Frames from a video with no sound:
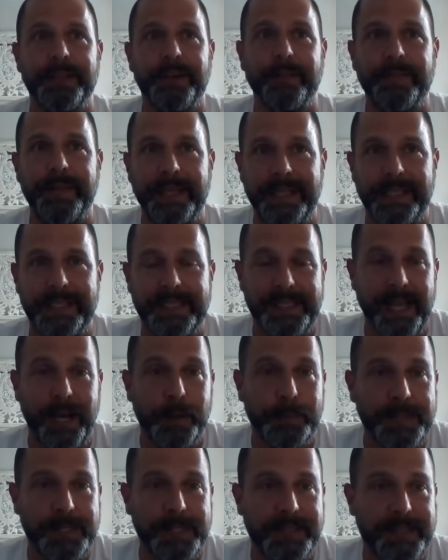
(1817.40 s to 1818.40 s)
you know fitness
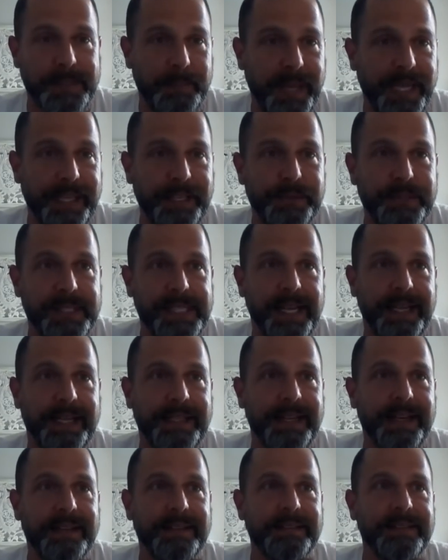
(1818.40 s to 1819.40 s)
helps to make you
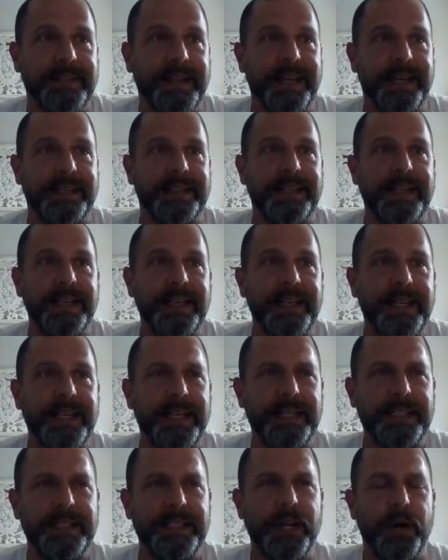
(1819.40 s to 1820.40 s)
stand out and
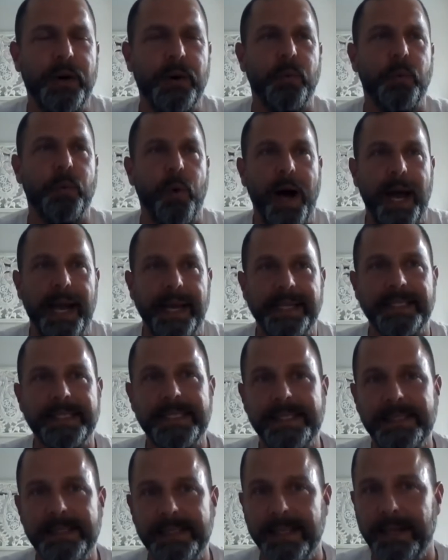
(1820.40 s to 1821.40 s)
you know why
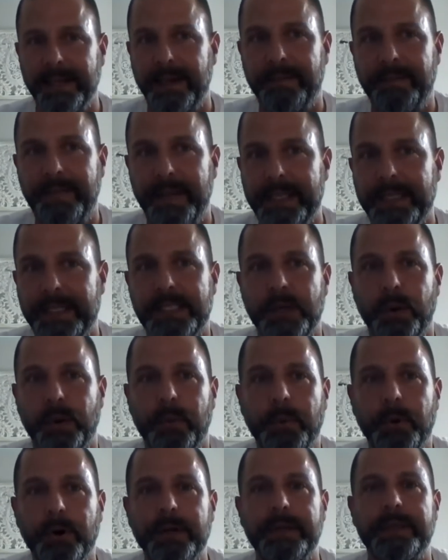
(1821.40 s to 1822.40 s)
is uh, fitness so
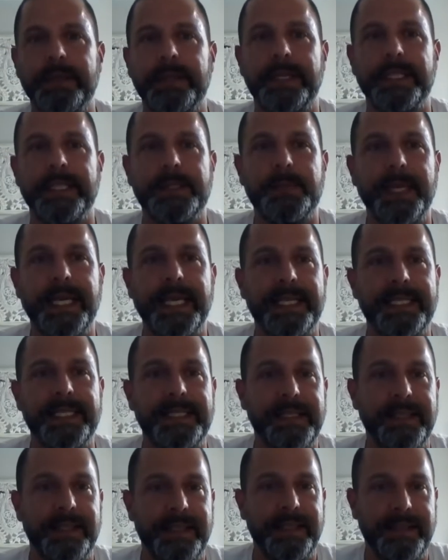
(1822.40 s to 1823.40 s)
important is
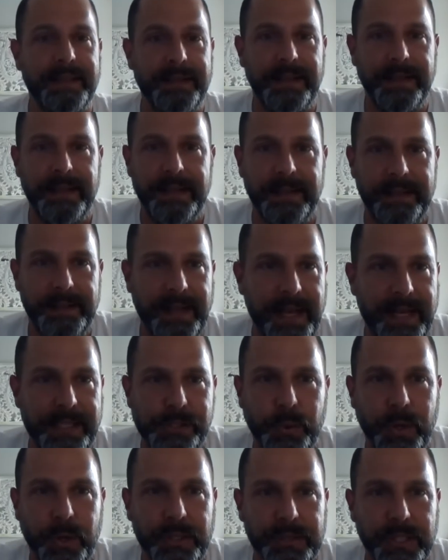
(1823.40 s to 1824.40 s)
because as
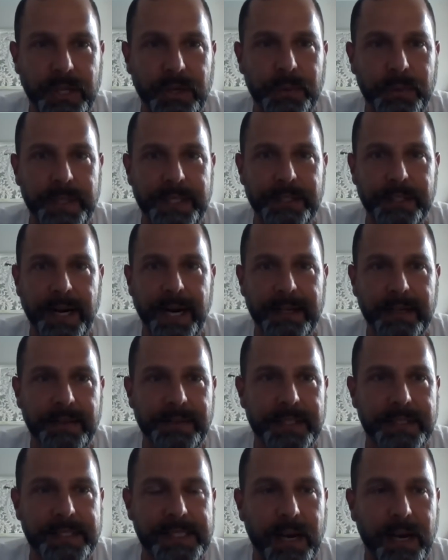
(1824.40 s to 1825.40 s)
you all know when you're out
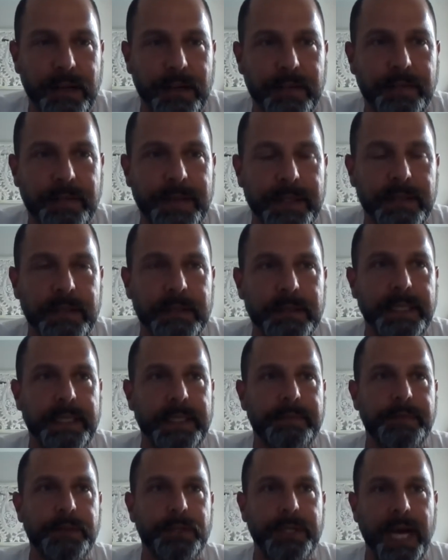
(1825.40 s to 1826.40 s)
on the soccer field
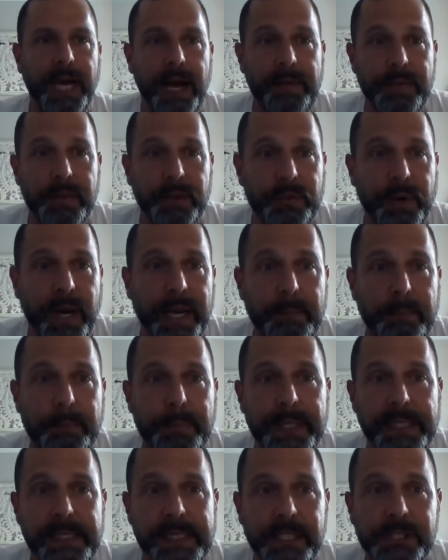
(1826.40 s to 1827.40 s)
if you're not in the right
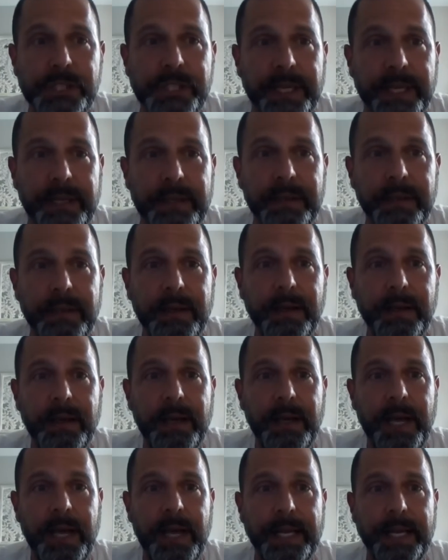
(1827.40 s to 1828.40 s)
position
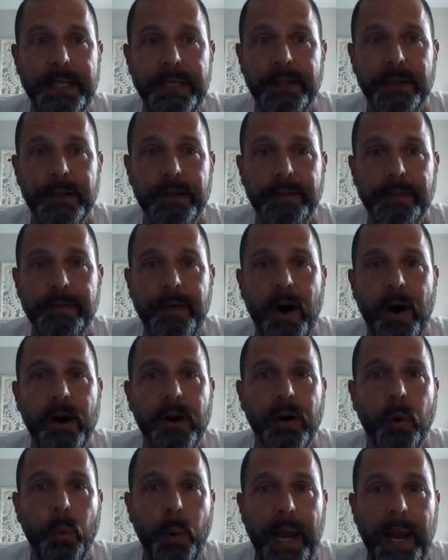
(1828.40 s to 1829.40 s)
and you're
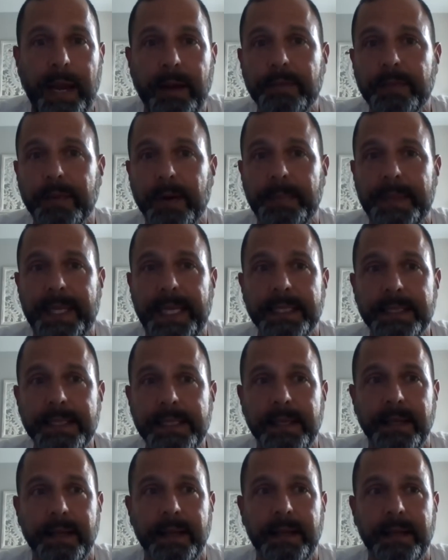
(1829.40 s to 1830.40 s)
far away from the
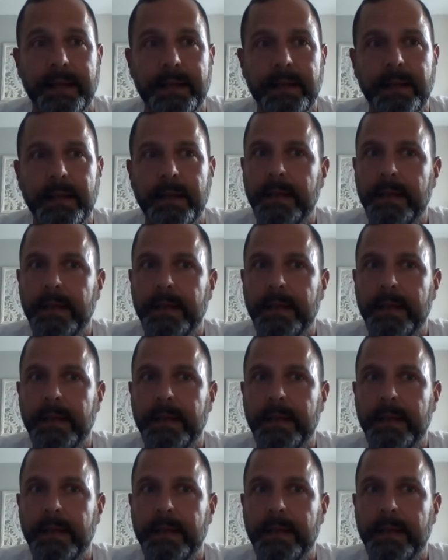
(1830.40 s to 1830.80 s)
incident